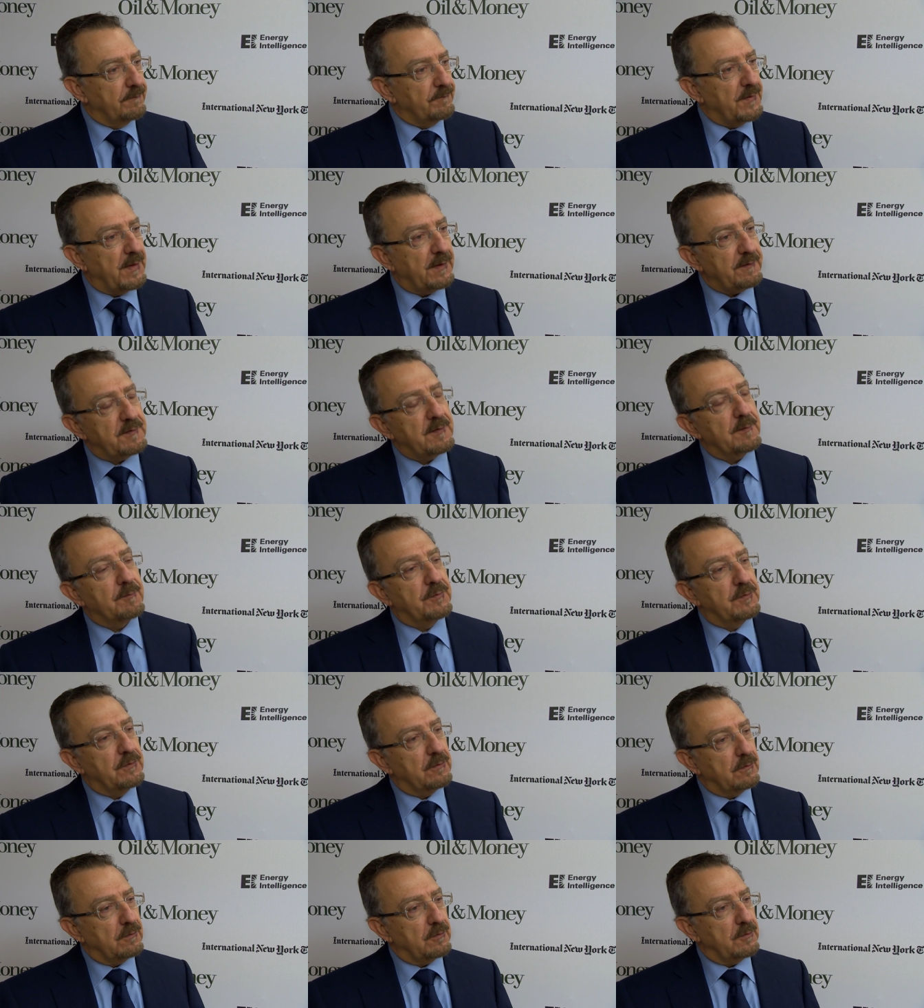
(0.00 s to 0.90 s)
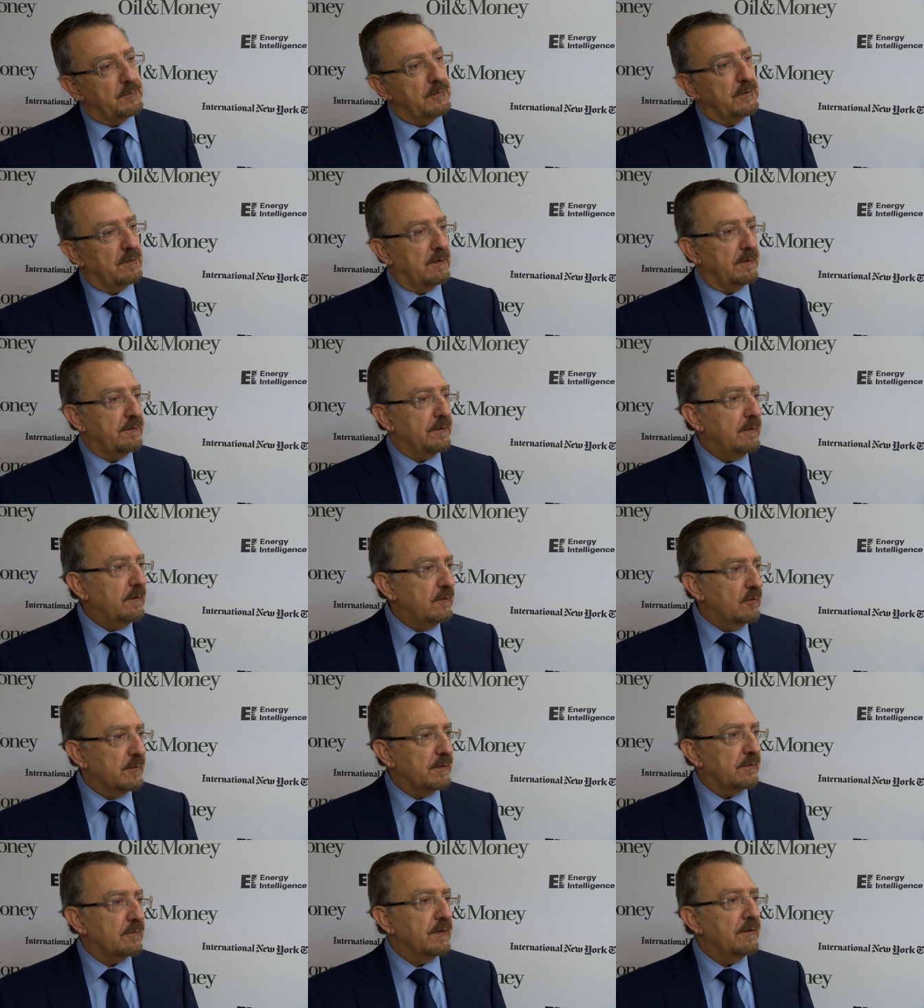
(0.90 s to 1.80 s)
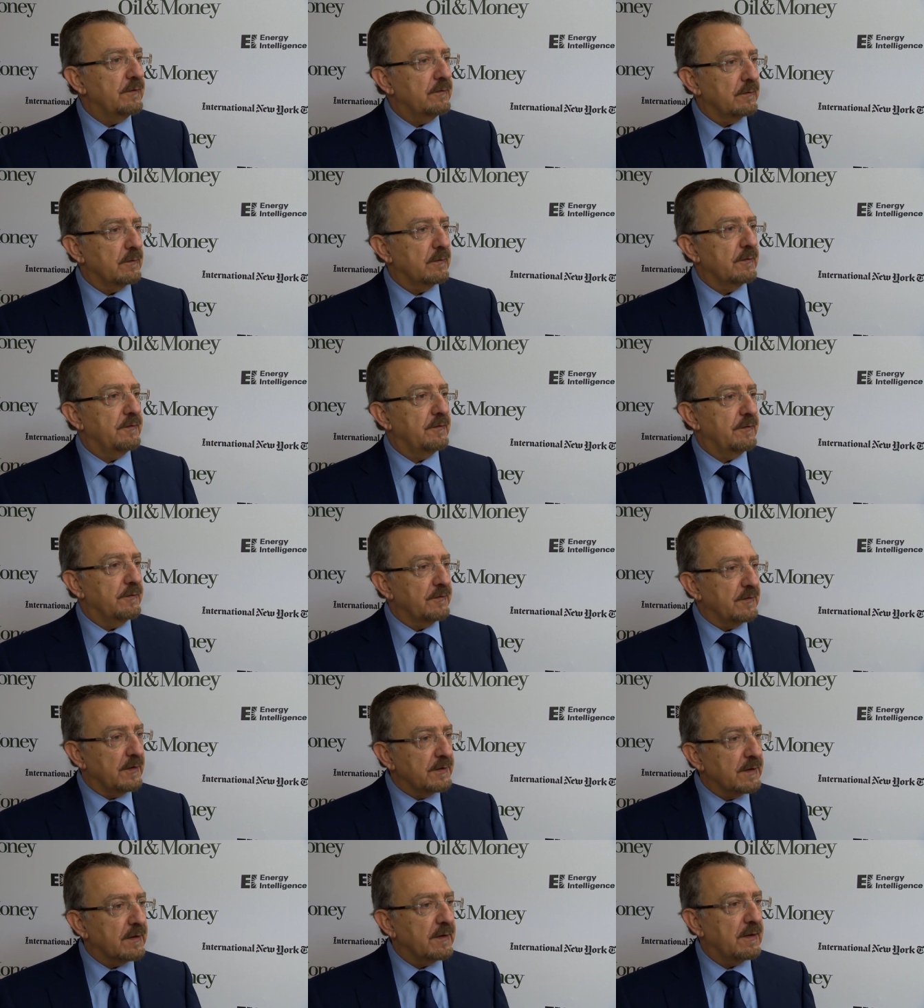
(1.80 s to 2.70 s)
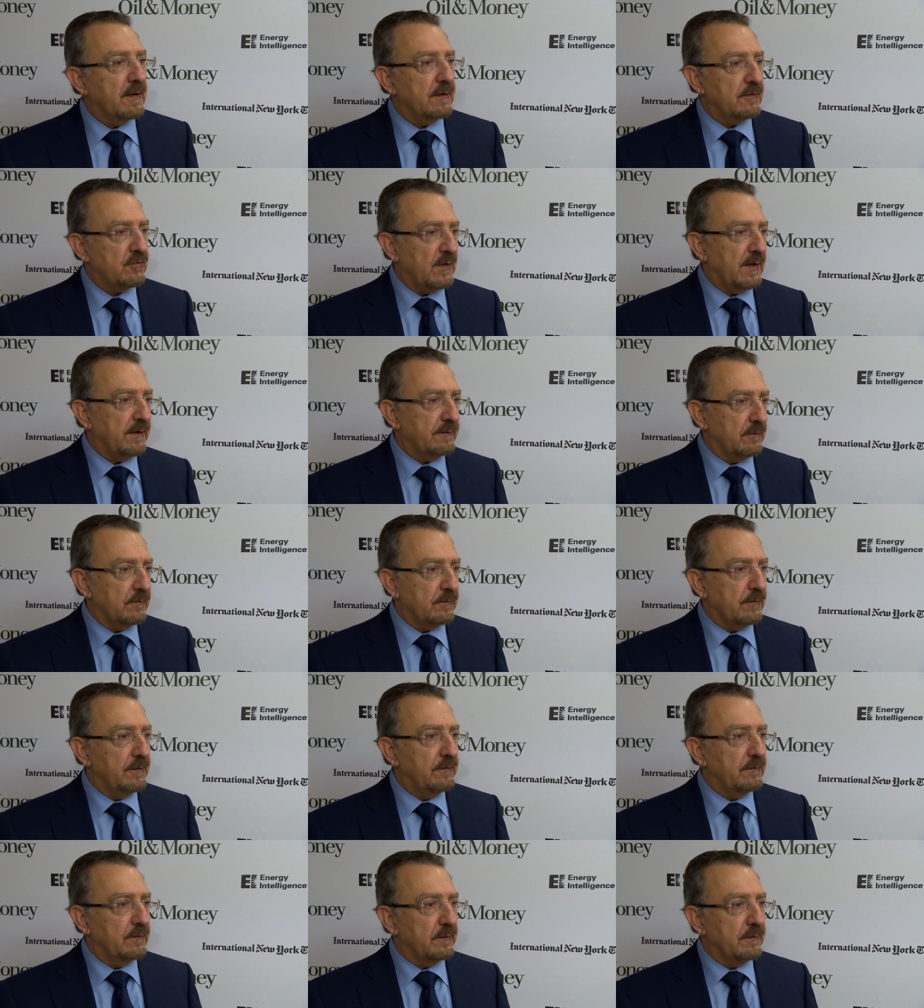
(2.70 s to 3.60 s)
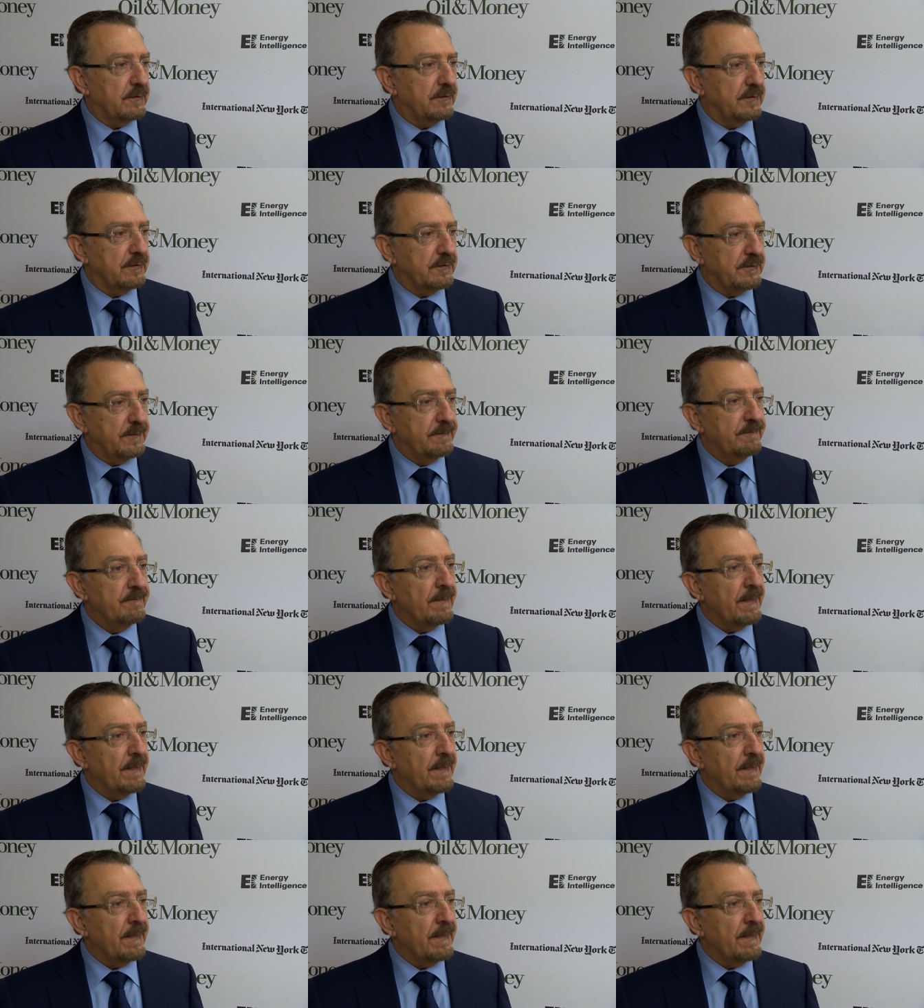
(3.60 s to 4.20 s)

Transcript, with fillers: That's absorbed all the human resources and the contractor resources.